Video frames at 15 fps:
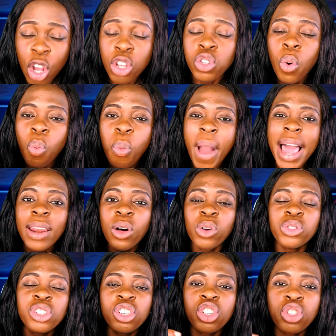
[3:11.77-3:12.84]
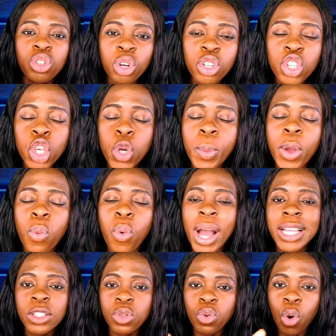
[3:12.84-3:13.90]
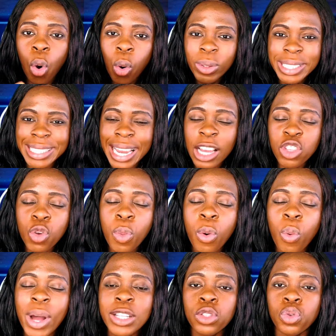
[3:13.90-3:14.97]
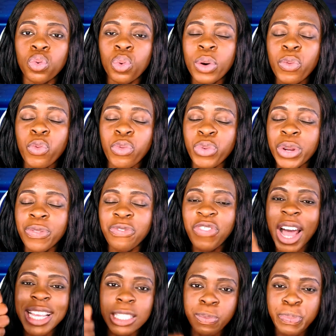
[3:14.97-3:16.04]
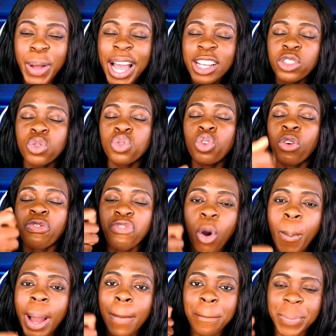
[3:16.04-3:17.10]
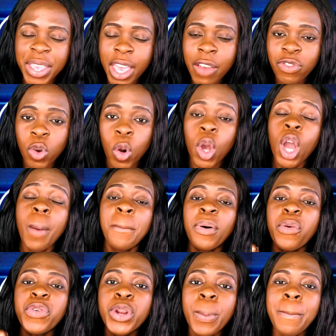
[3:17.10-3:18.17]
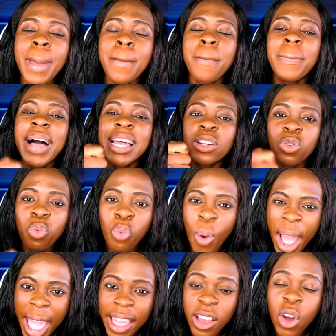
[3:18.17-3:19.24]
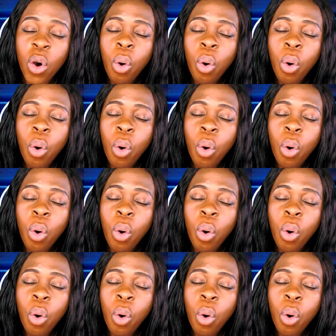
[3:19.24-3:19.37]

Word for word: So while on this journey, you may want to go down, you may want to reverse back to your former behavior, but remember the why.